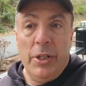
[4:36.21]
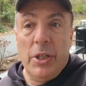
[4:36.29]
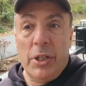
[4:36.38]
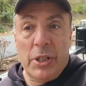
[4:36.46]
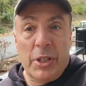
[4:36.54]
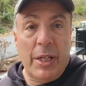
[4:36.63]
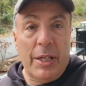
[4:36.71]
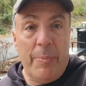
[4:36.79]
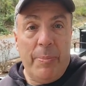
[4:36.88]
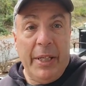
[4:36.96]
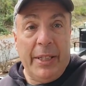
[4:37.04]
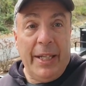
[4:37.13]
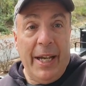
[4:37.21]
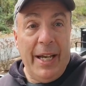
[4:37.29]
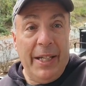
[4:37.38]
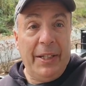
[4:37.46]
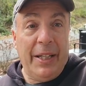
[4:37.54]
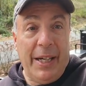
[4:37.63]
you're just going to beat the
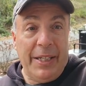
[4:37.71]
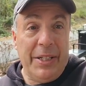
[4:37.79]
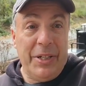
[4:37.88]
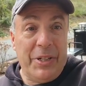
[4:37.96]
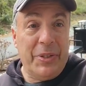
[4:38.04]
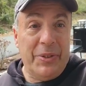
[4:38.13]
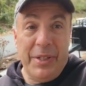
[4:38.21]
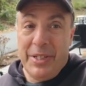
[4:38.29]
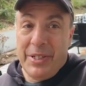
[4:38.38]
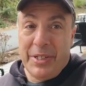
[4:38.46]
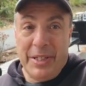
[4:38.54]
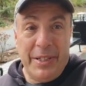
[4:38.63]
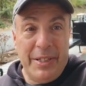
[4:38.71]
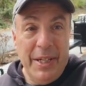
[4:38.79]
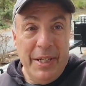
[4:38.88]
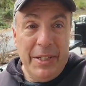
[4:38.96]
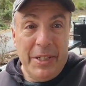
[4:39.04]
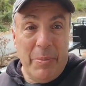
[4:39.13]
hell out of your joints and
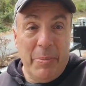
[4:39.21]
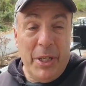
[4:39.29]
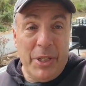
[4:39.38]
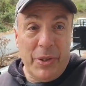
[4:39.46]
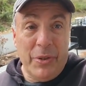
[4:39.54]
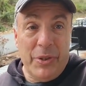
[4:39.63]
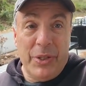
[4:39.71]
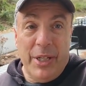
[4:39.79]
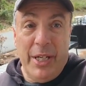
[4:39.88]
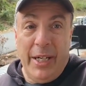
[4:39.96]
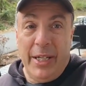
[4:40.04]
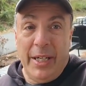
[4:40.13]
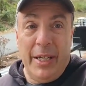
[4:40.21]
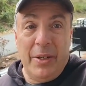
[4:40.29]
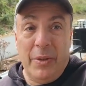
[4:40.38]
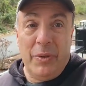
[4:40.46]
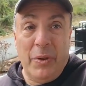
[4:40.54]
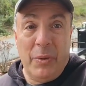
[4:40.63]
your muscles, and they
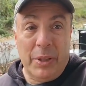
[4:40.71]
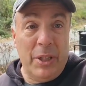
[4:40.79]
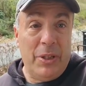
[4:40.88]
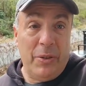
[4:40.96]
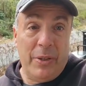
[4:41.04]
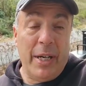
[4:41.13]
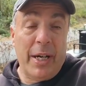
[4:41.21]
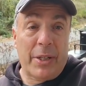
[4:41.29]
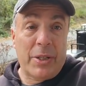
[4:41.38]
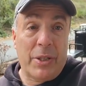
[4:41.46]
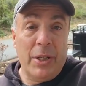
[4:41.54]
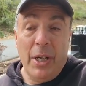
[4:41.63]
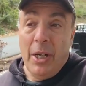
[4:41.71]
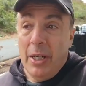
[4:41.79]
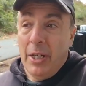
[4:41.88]
don't know what to do next.